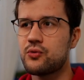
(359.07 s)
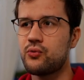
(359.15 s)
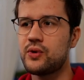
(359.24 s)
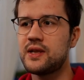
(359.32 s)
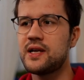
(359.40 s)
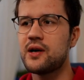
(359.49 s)

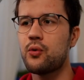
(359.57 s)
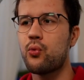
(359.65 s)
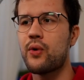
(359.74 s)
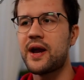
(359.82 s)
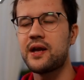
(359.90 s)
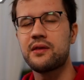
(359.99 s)
really
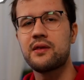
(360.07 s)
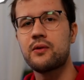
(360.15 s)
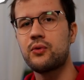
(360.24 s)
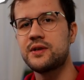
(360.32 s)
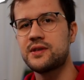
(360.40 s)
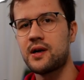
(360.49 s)
await the
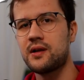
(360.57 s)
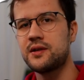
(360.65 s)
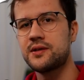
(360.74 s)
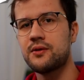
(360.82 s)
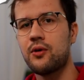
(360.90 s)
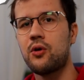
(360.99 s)

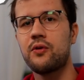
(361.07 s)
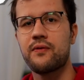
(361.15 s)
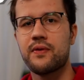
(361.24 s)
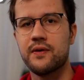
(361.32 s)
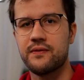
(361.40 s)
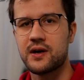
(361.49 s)
result of
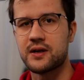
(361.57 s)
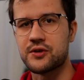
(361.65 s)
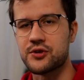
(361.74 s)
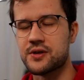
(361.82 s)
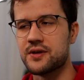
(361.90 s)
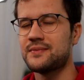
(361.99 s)
the
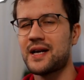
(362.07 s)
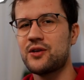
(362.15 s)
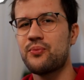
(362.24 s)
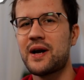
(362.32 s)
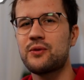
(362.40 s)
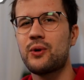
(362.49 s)
function. And you might